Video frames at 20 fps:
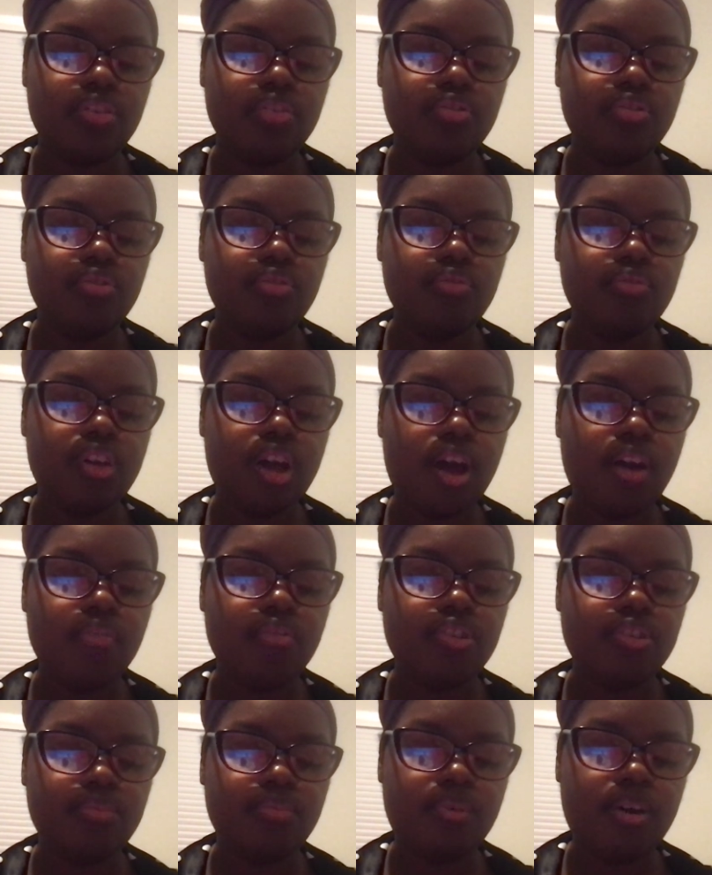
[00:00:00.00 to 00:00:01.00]
Do not
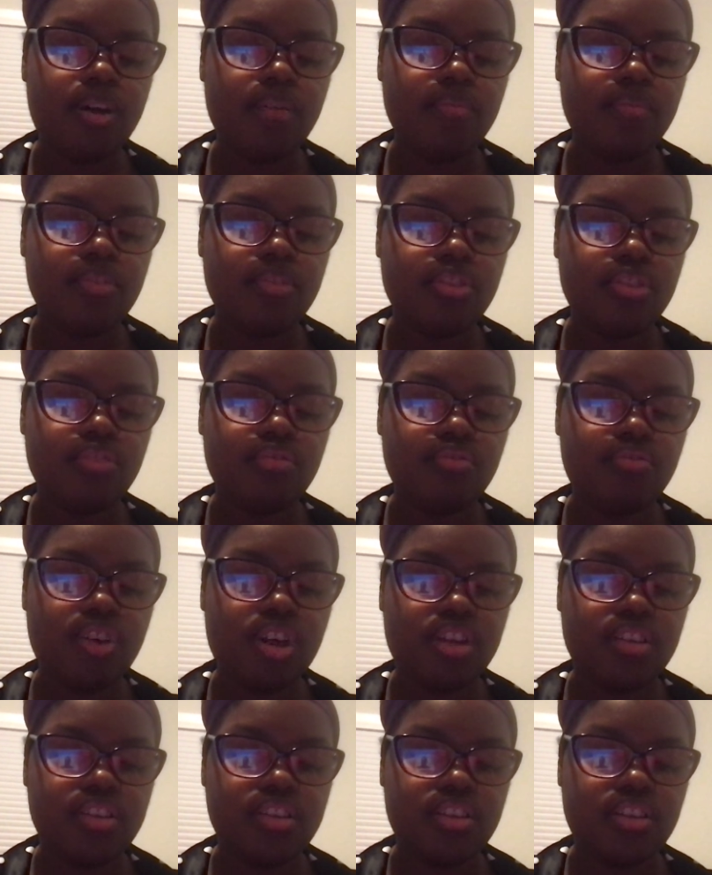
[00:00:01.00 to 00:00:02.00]
respond with
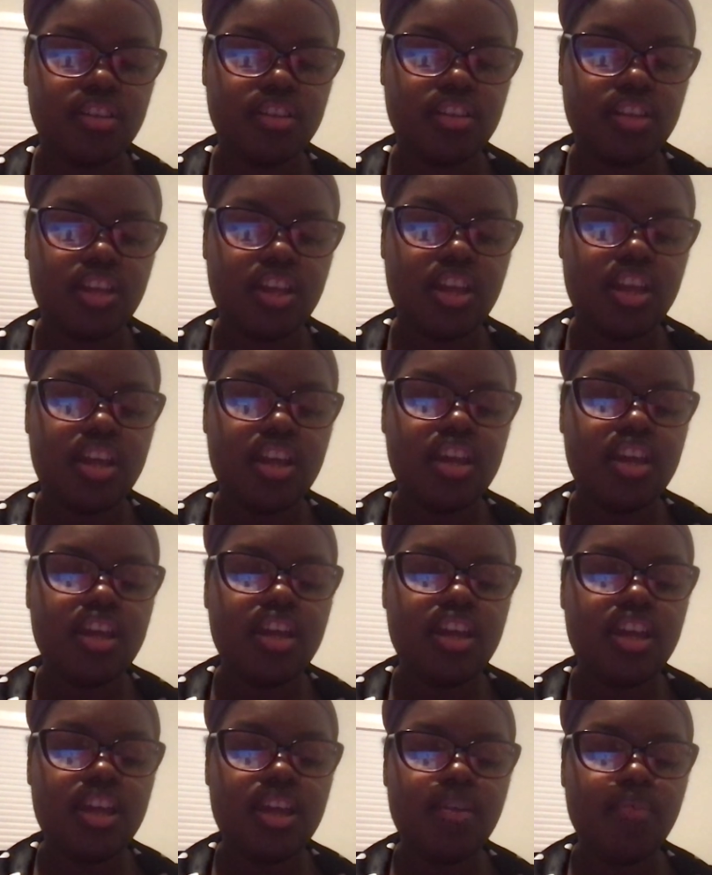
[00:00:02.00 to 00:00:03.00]
aggression.
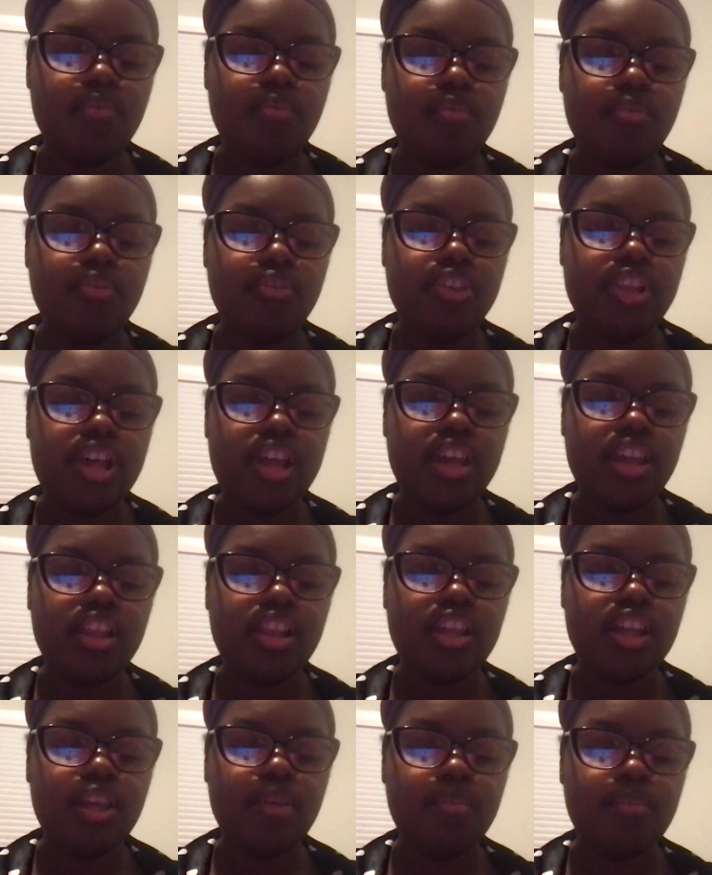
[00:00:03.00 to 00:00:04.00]
It will
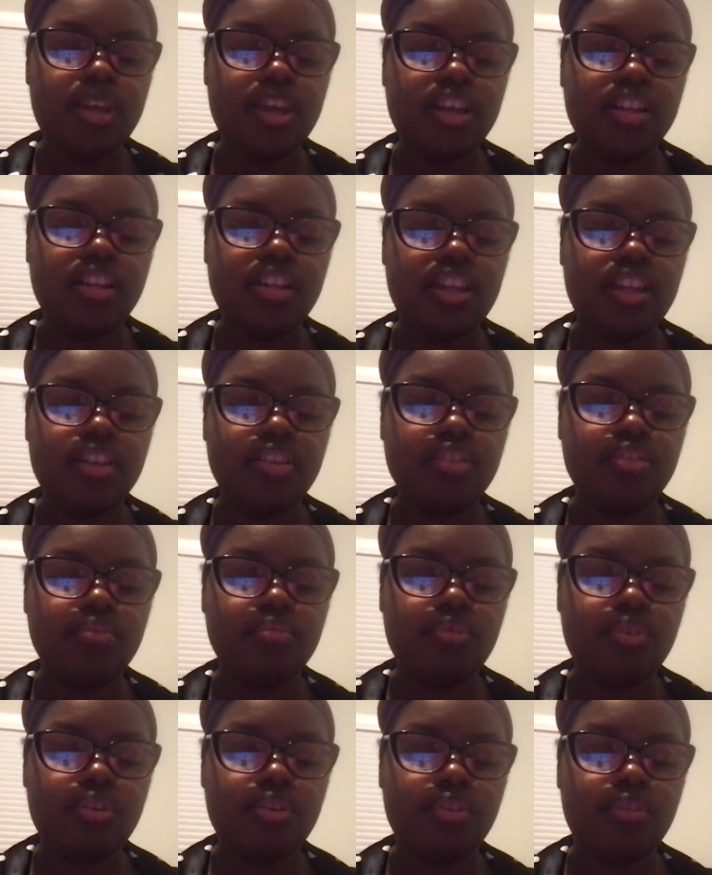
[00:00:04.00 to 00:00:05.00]
likely make things
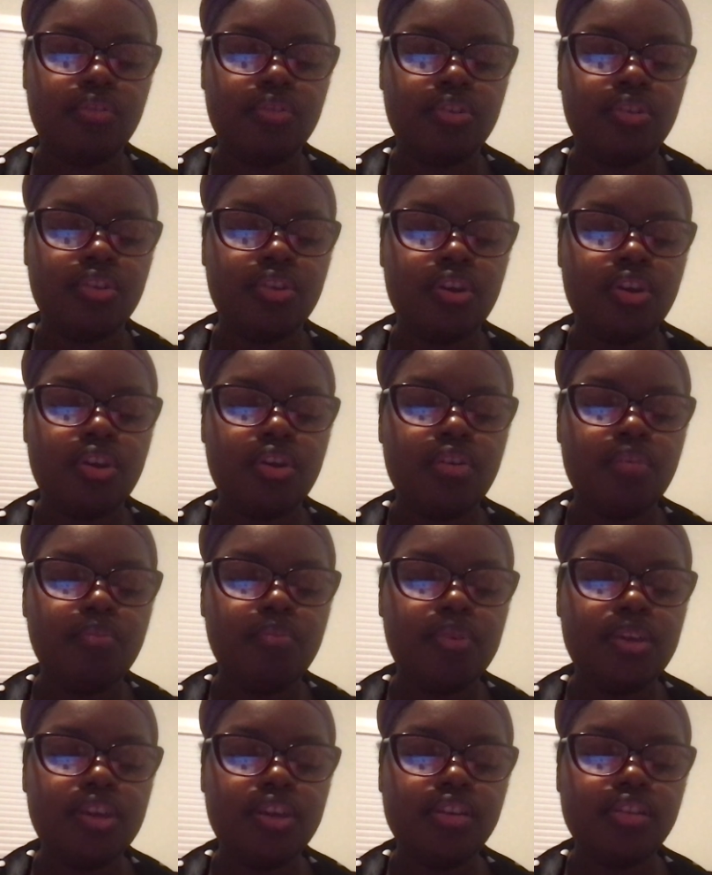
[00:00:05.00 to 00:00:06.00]
worse.
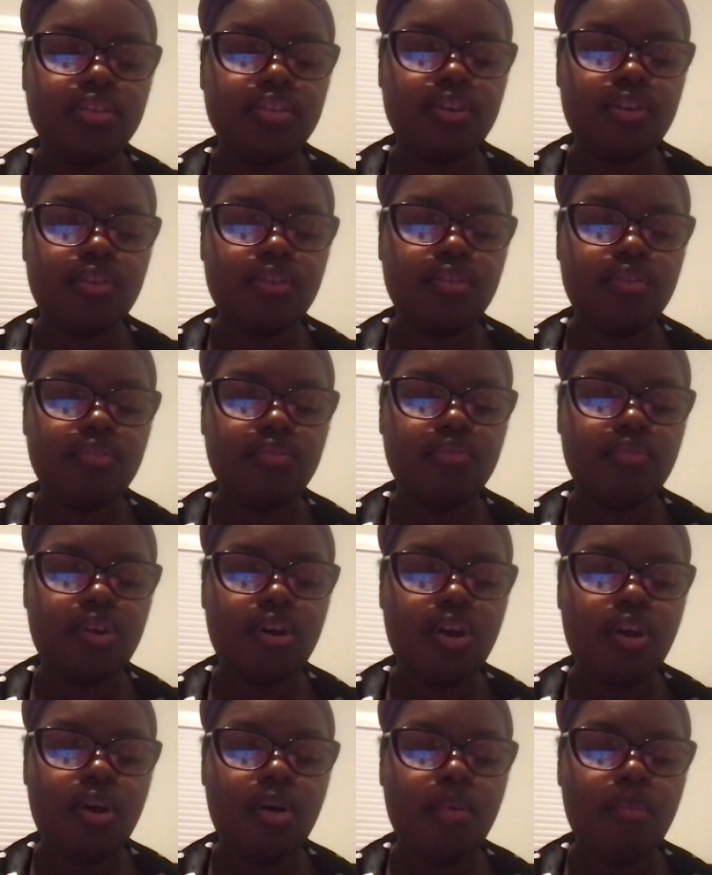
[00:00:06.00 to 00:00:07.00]
Be assertive,
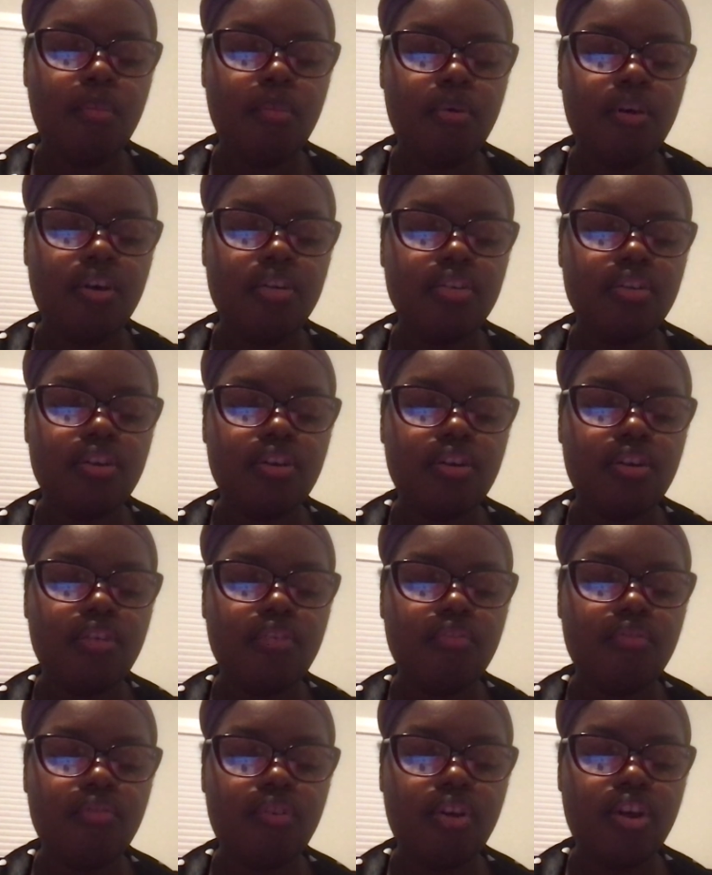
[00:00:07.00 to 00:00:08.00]
but
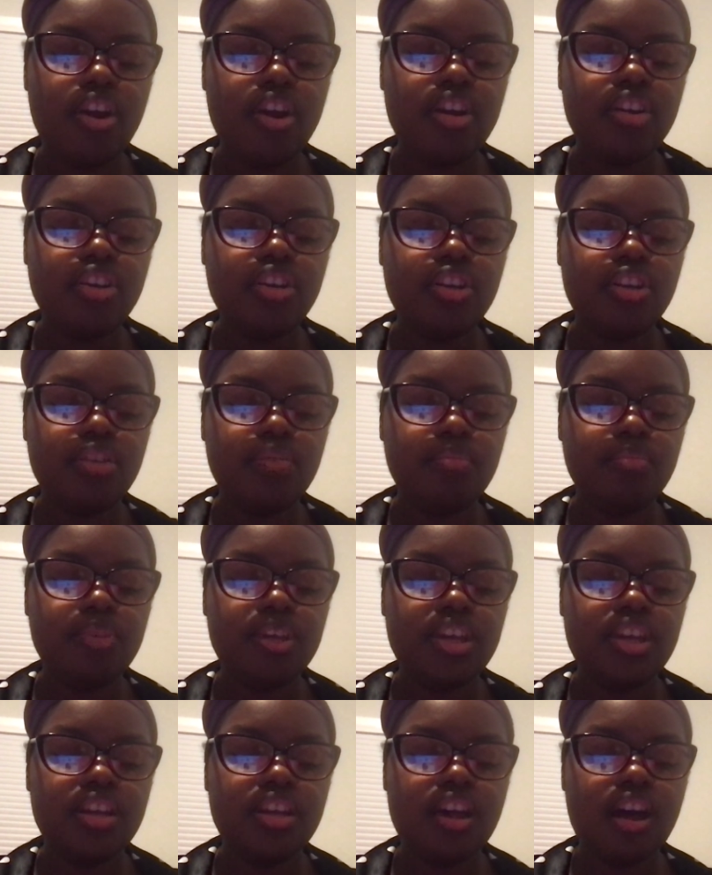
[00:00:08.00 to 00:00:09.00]
avoid
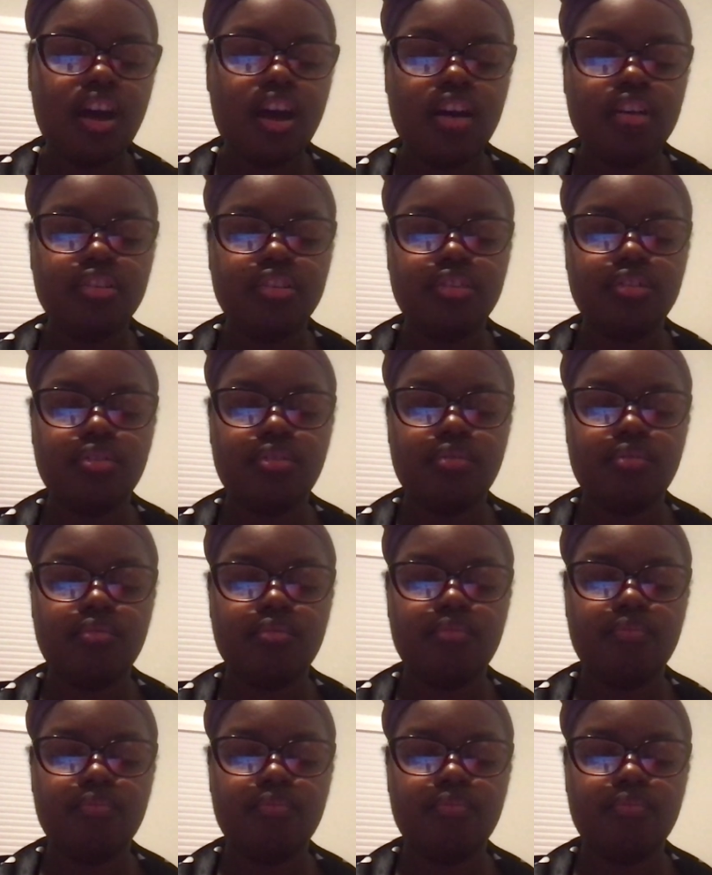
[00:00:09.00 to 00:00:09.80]
being hostile.